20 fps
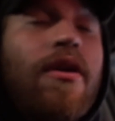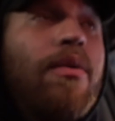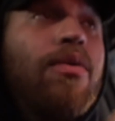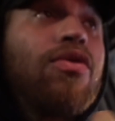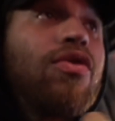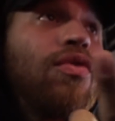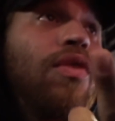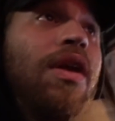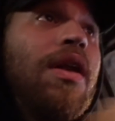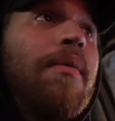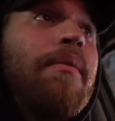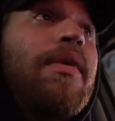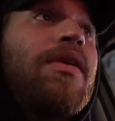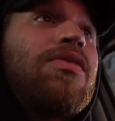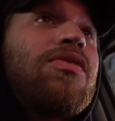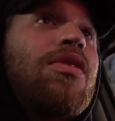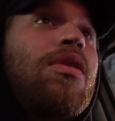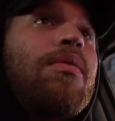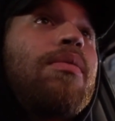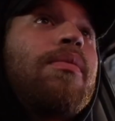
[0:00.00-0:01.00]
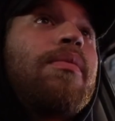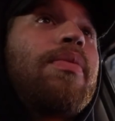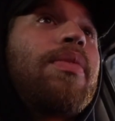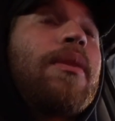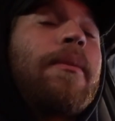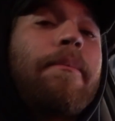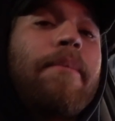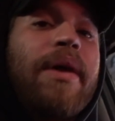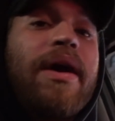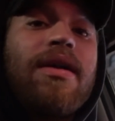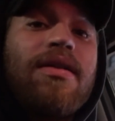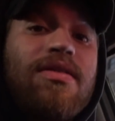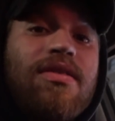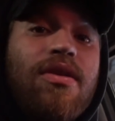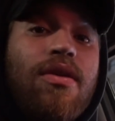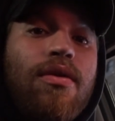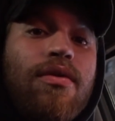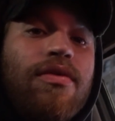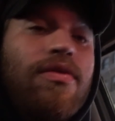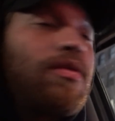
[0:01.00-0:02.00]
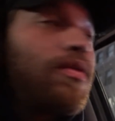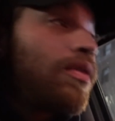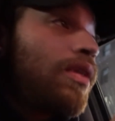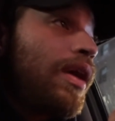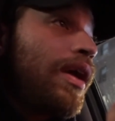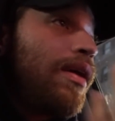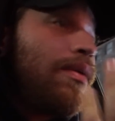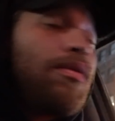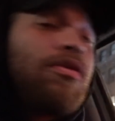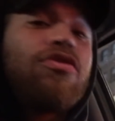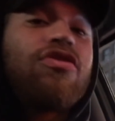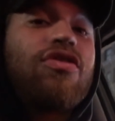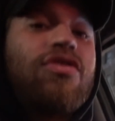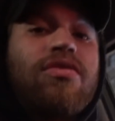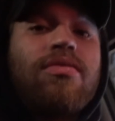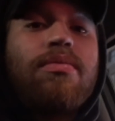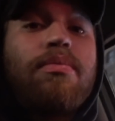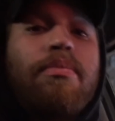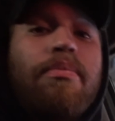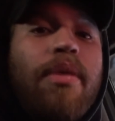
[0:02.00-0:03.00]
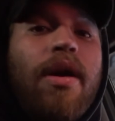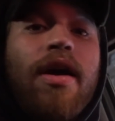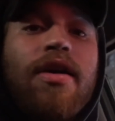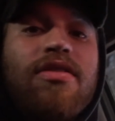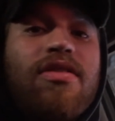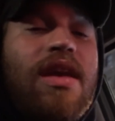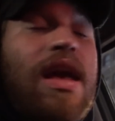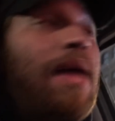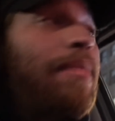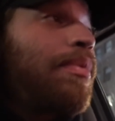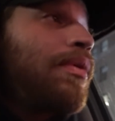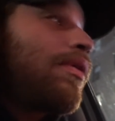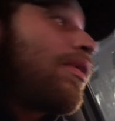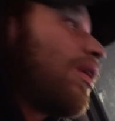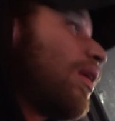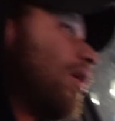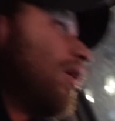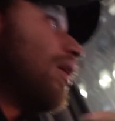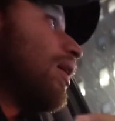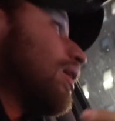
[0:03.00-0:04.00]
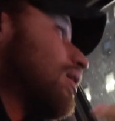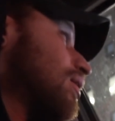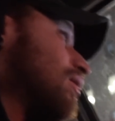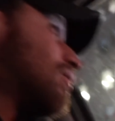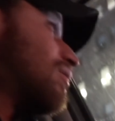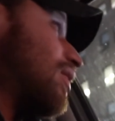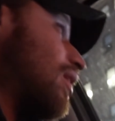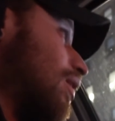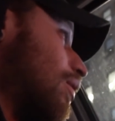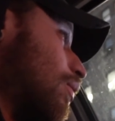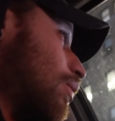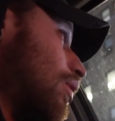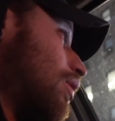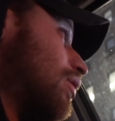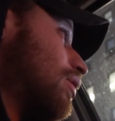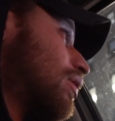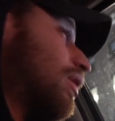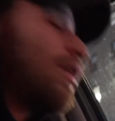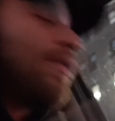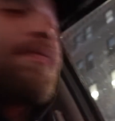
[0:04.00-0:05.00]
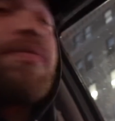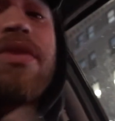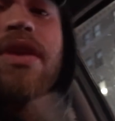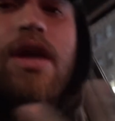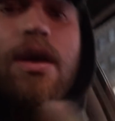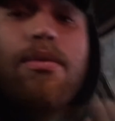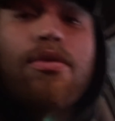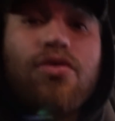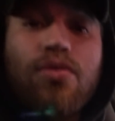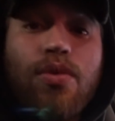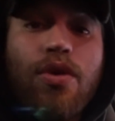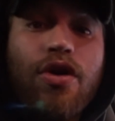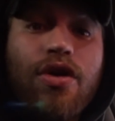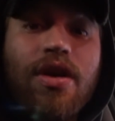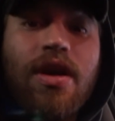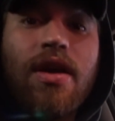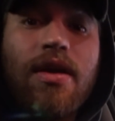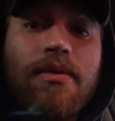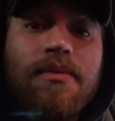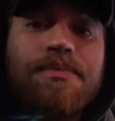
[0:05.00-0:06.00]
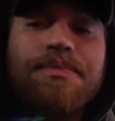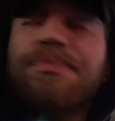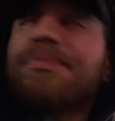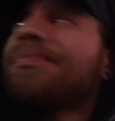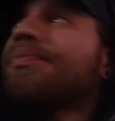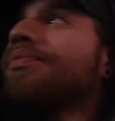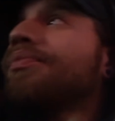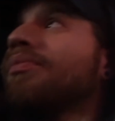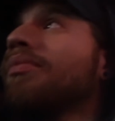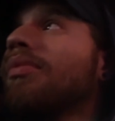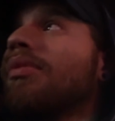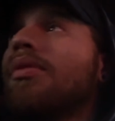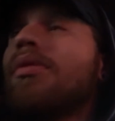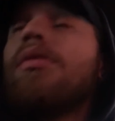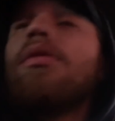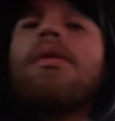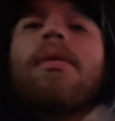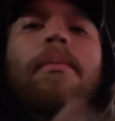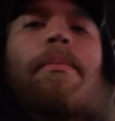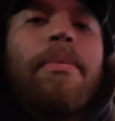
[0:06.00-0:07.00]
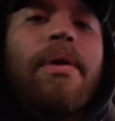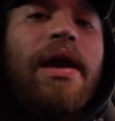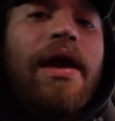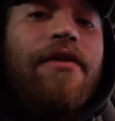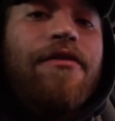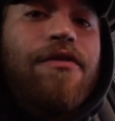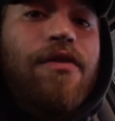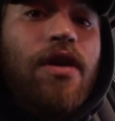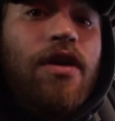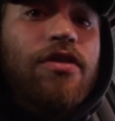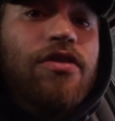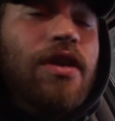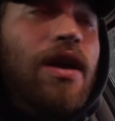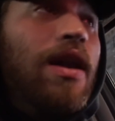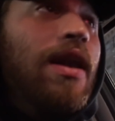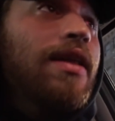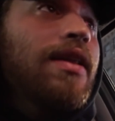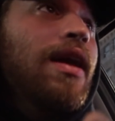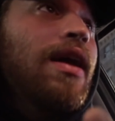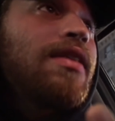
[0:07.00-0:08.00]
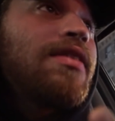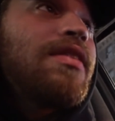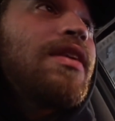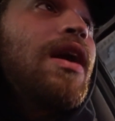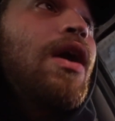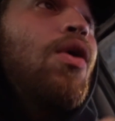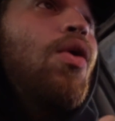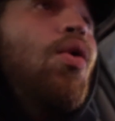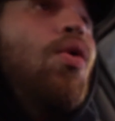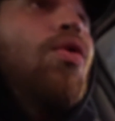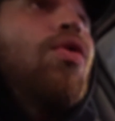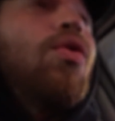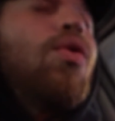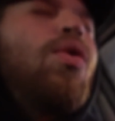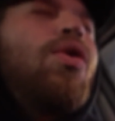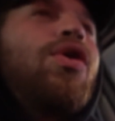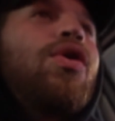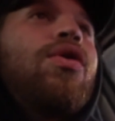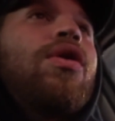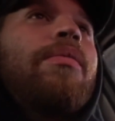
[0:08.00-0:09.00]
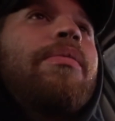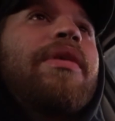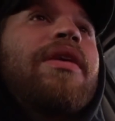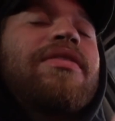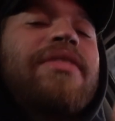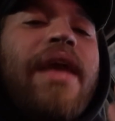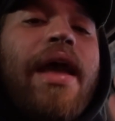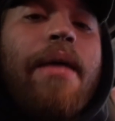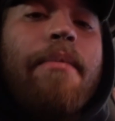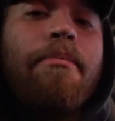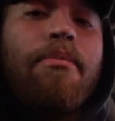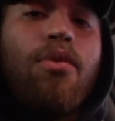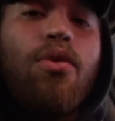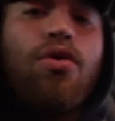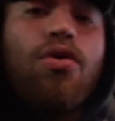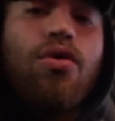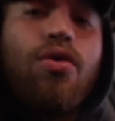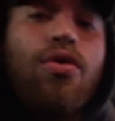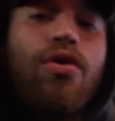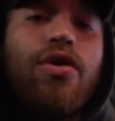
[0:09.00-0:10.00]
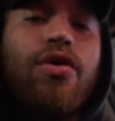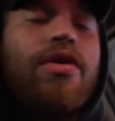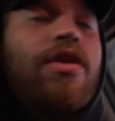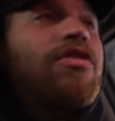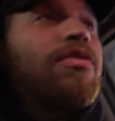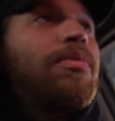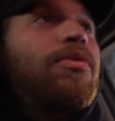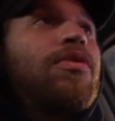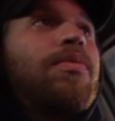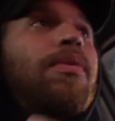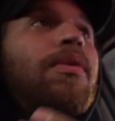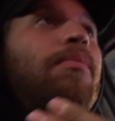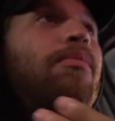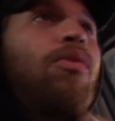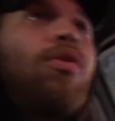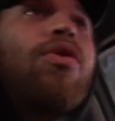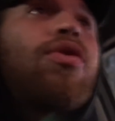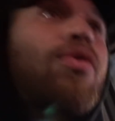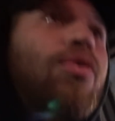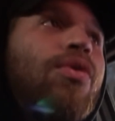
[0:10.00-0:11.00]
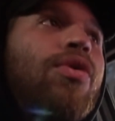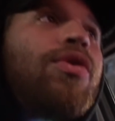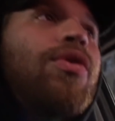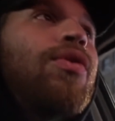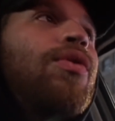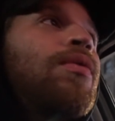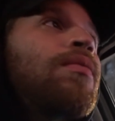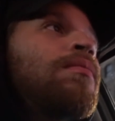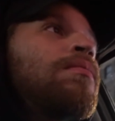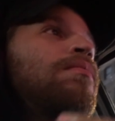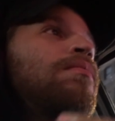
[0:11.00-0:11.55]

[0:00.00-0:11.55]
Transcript: It was already messed up by itself. Like, it was just bound to happen. The second one, it was working, but I took out all the oil in it because I had motor oil. You're not supposed to put motor oil